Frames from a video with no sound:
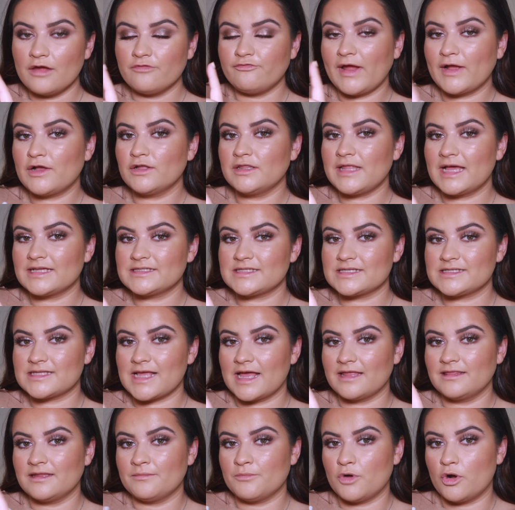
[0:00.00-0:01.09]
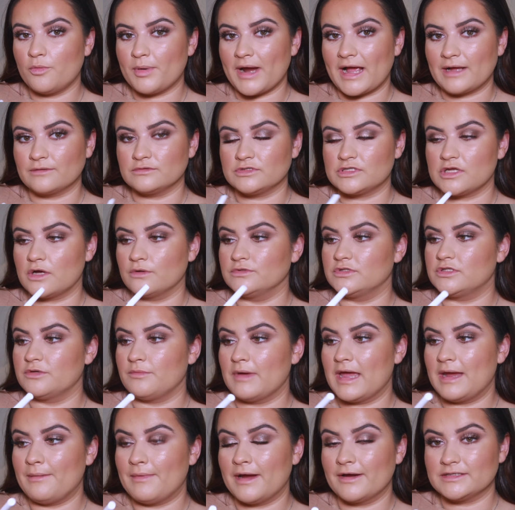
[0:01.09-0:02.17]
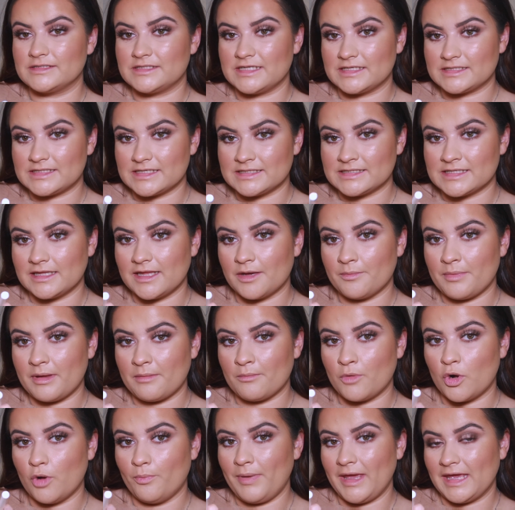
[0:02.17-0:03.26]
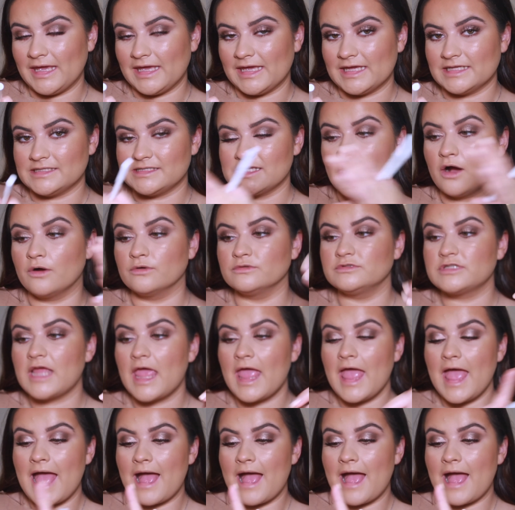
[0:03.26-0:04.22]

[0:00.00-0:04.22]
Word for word: Freckle has a slightly more brown tone to it, whereas this is a little bit more pinky toned.